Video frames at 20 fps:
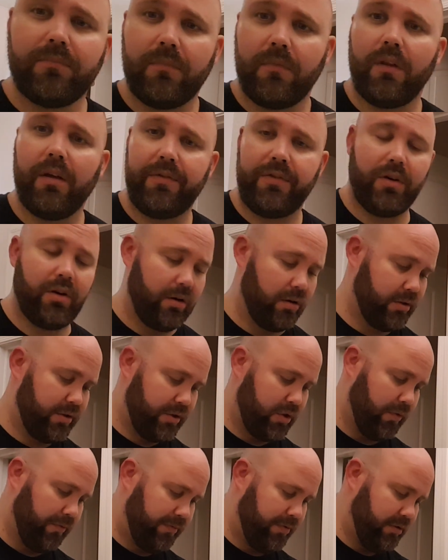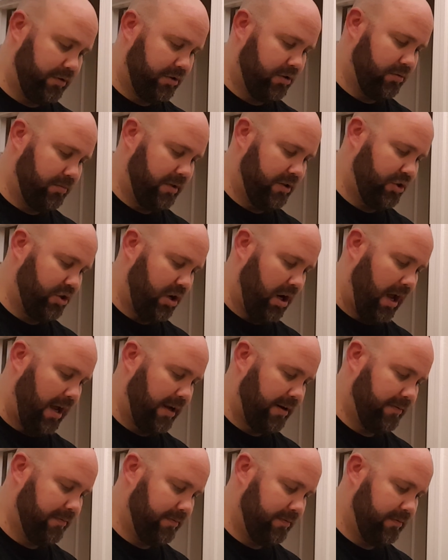If your soap feels a little bit
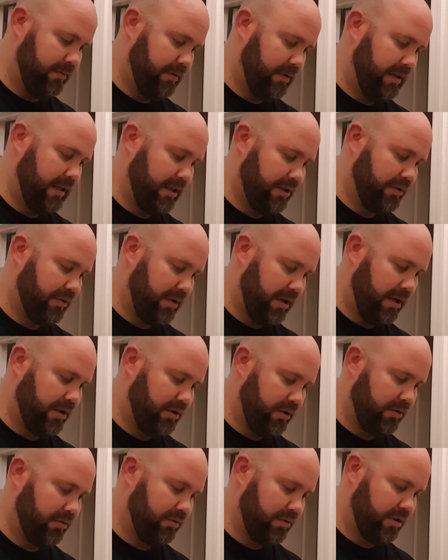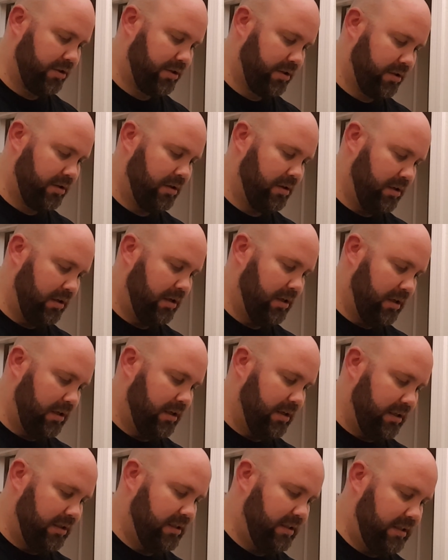dry, and that's okay too. Just
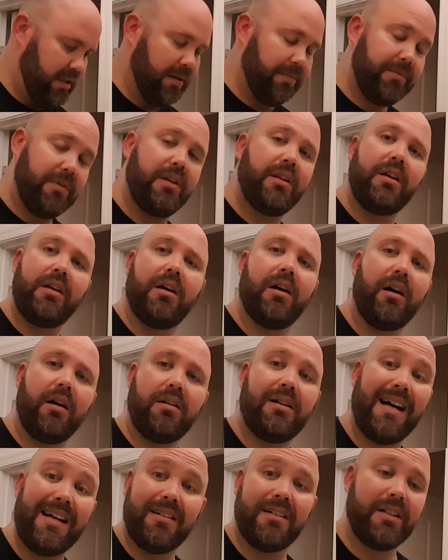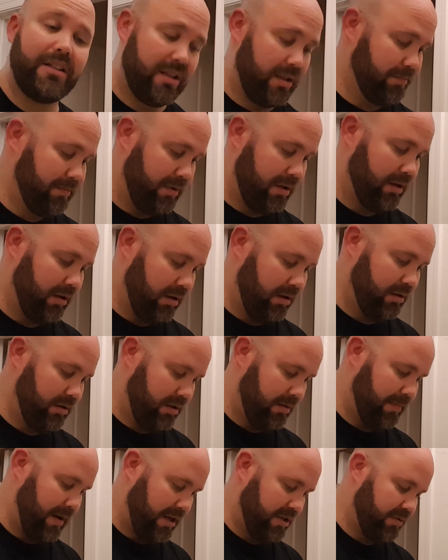lightly dip
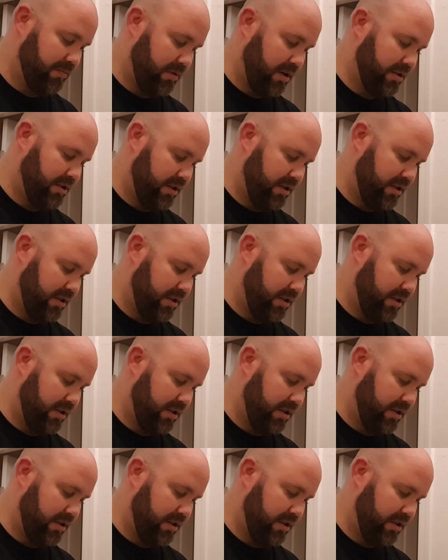the Badger brush.